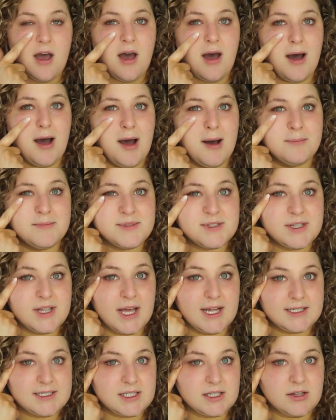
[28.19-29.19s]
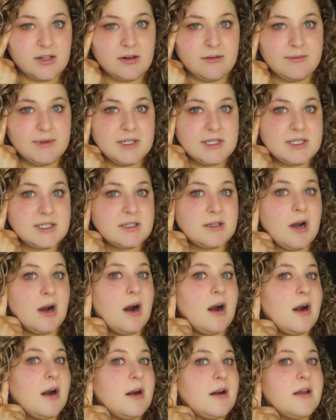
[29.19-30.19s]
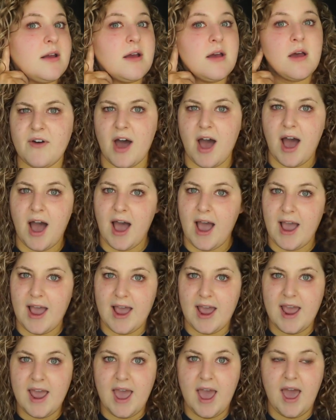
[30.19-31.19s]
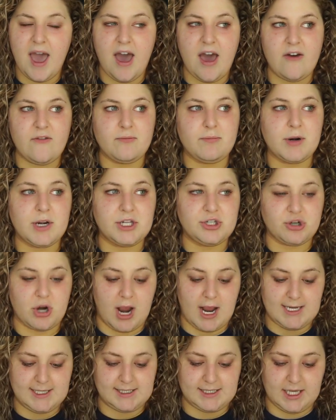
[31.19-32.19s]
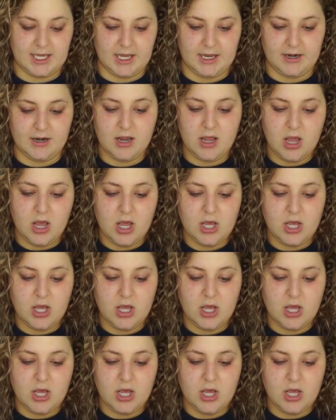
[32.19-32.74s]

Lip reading: So that's a little bit scarred. I have pretty dry skin.